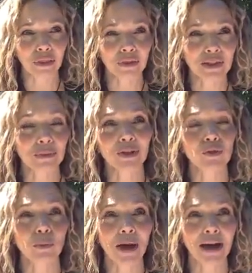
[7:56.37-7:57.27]

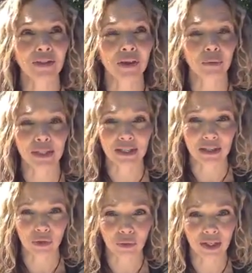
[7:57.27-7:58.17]
spiritual path, that would
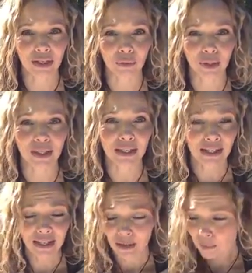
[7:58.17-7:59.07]
disagree with
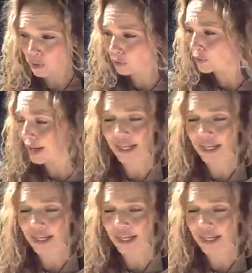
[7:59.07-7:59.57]
purifying,